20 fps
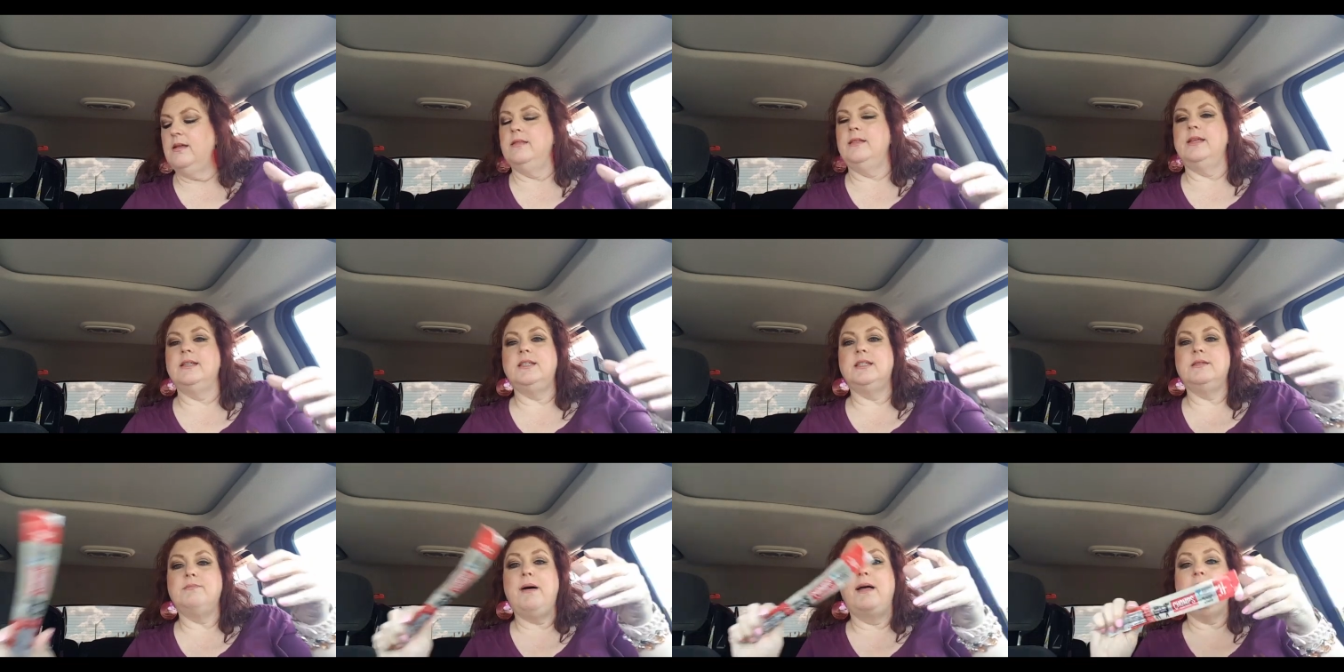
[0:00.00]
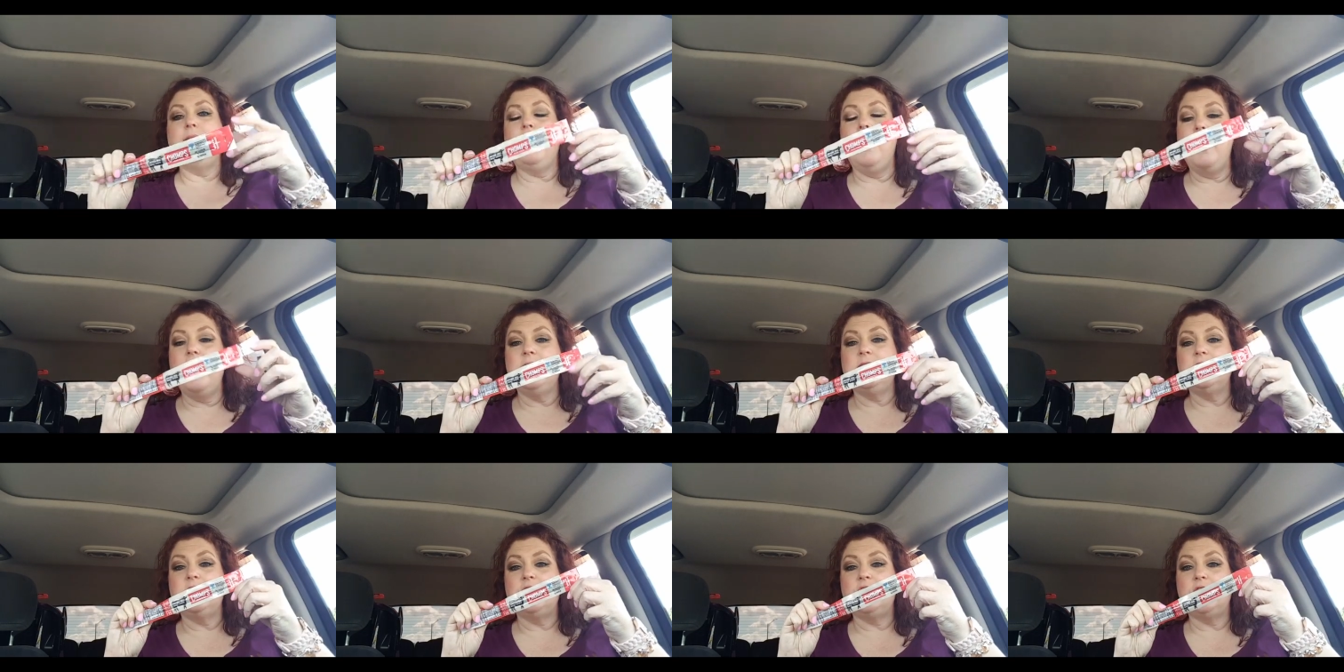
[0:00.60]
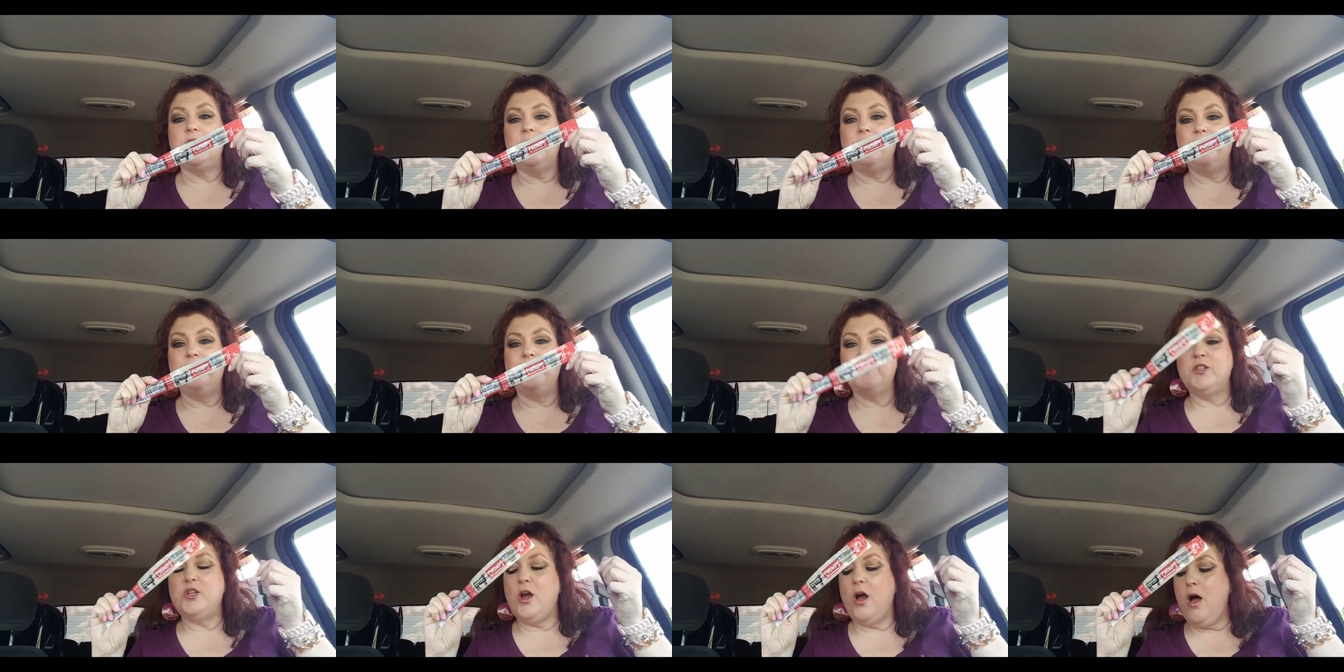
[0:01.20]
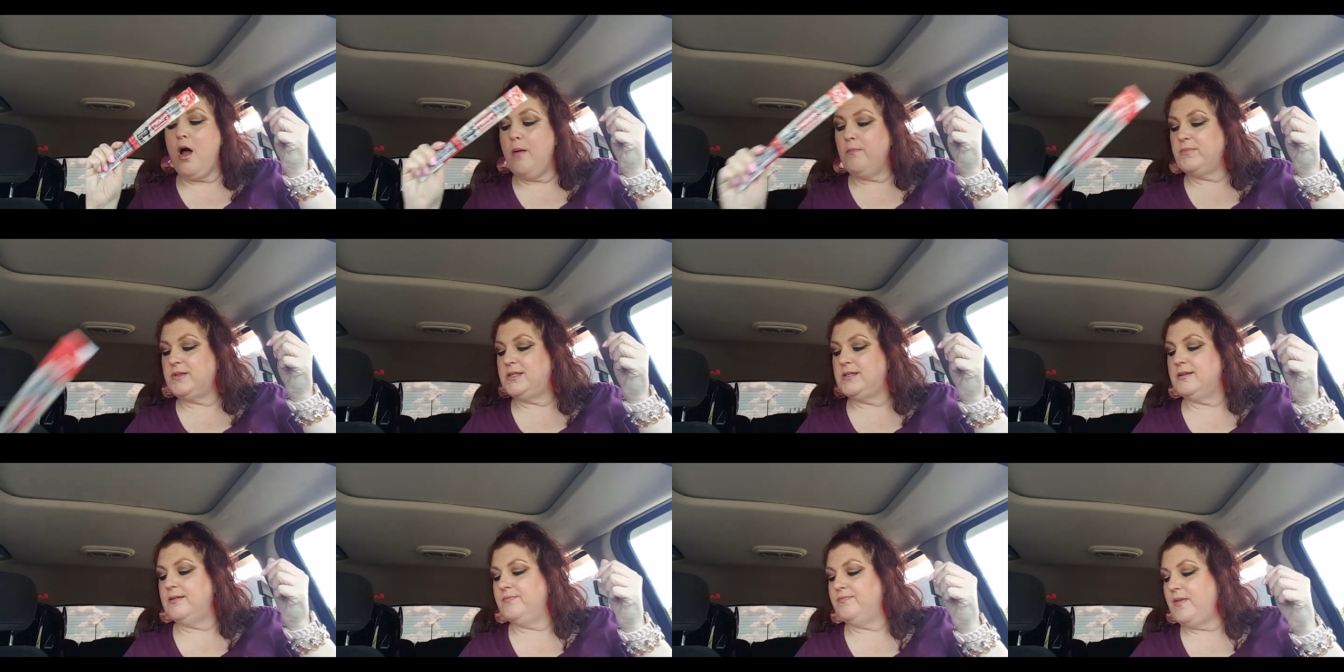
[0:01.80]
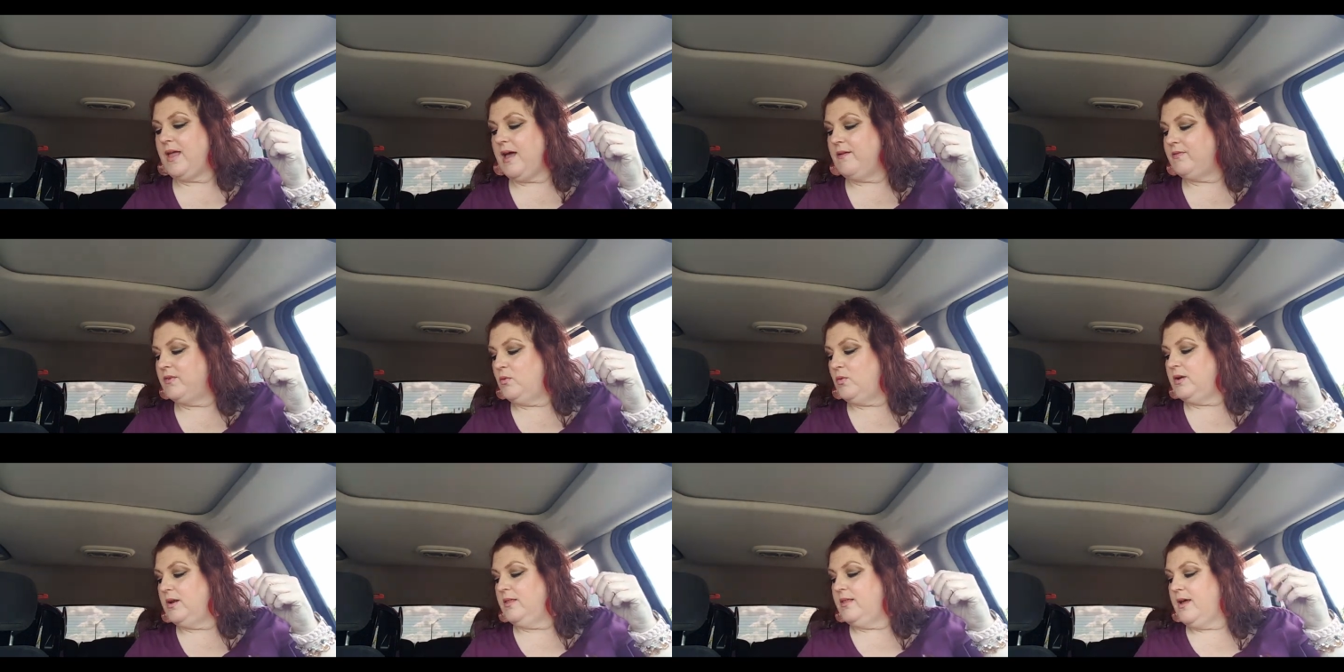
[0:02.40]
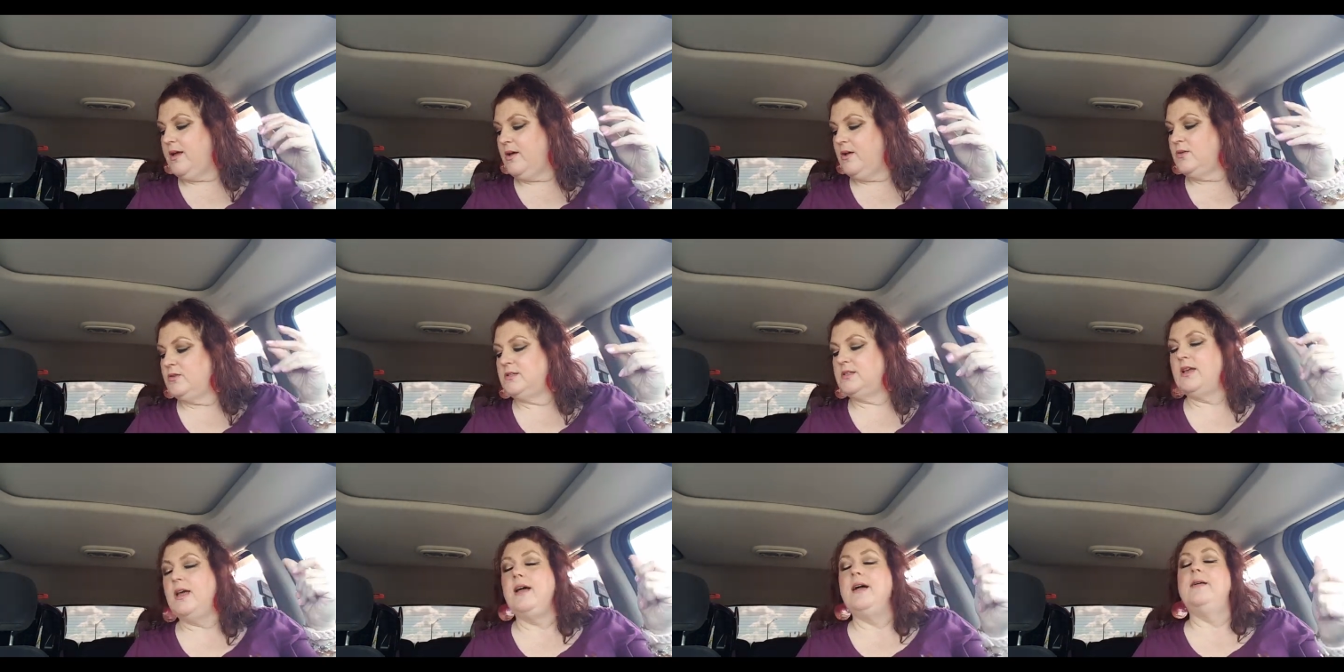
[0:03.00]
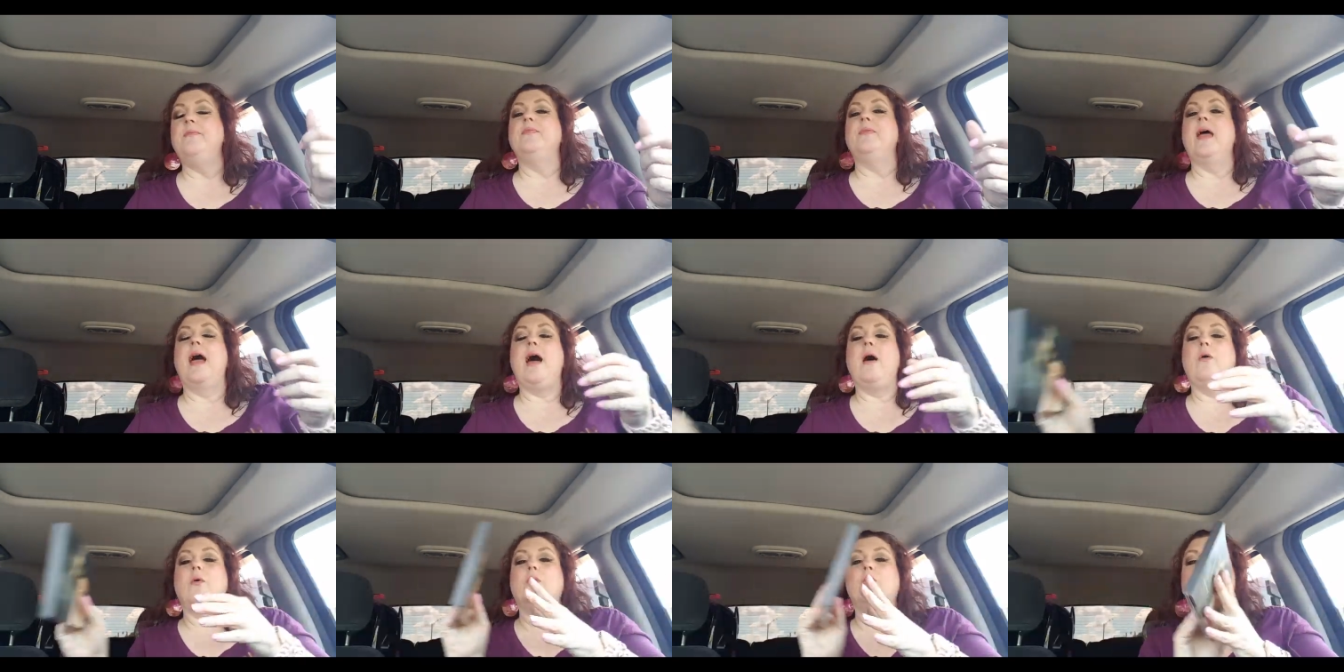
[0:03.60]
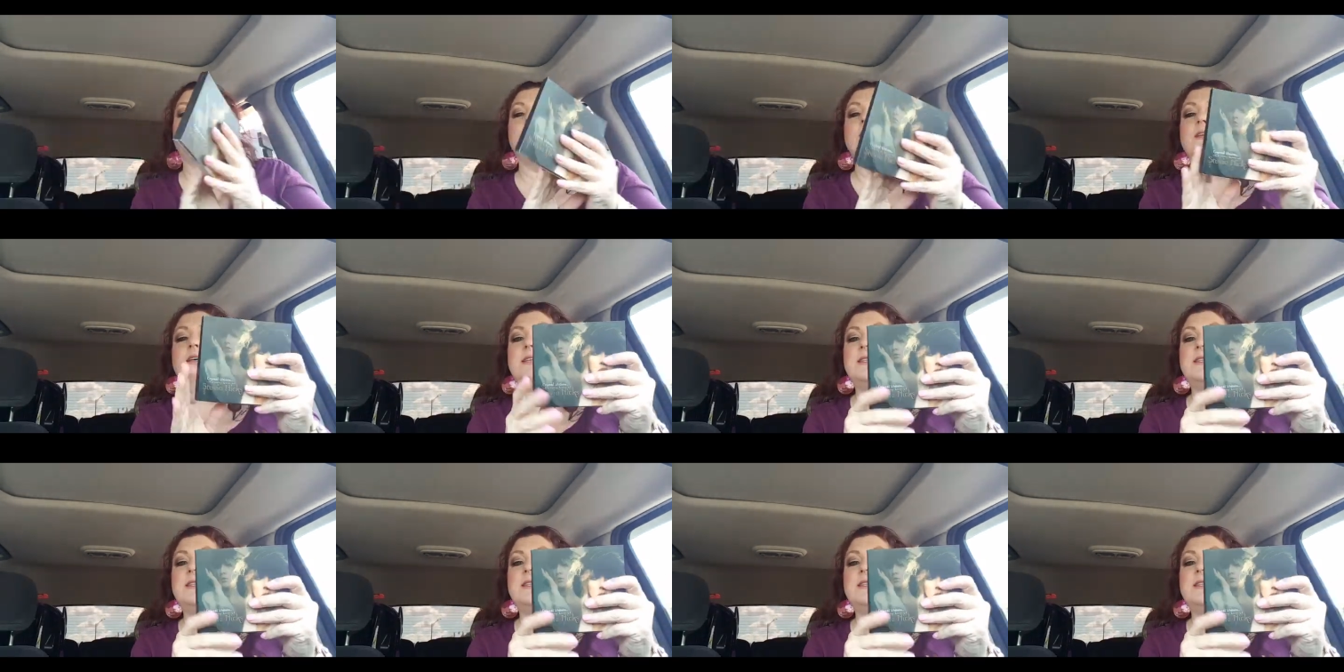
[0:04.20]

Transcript: This is my lunch chomps, having one of those. I ordered